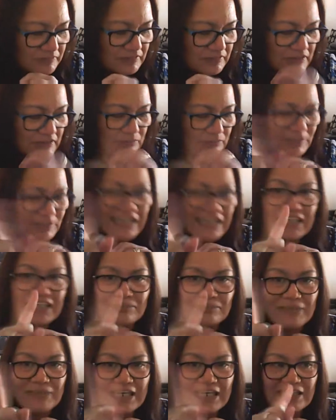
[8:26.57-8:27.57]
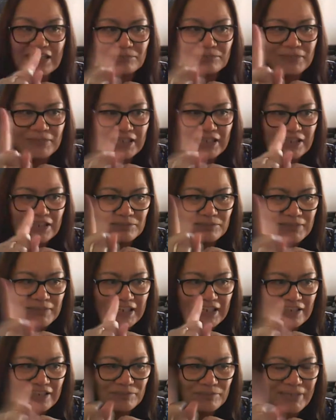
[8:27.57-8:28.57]
Bad, bad, bad,
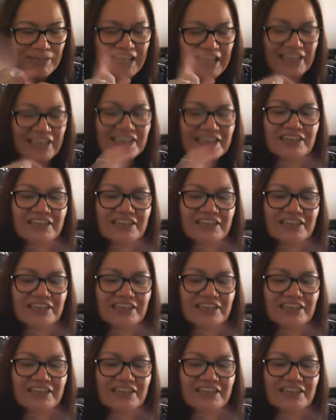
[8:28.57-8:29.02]
bad, bad.